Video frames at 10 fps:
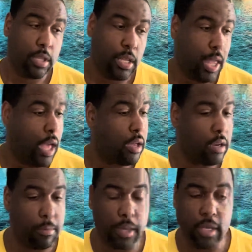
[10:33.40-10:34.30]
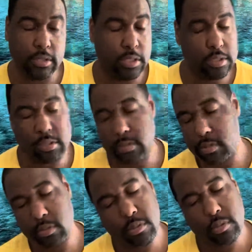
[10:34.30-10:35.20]
I don't know. I mean, this
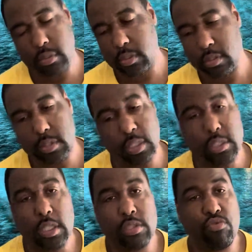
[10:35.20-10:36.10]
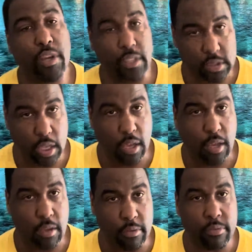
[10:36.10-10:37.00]
just reeks
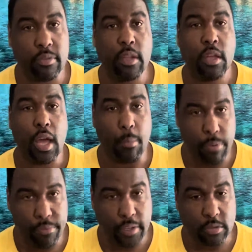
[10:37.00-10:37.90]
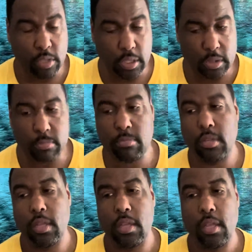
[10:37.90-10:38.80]
of unprofessionalism,
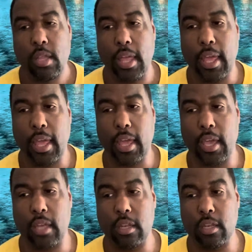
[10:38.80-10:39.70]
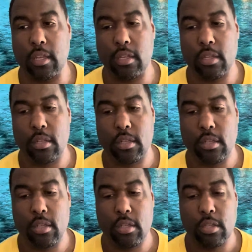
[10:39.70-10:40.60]
and
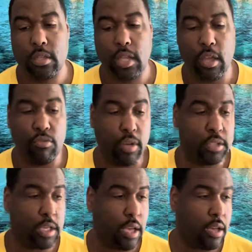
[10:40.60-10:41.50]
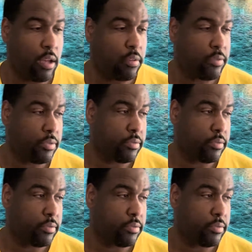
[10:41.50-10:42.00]
it reeks of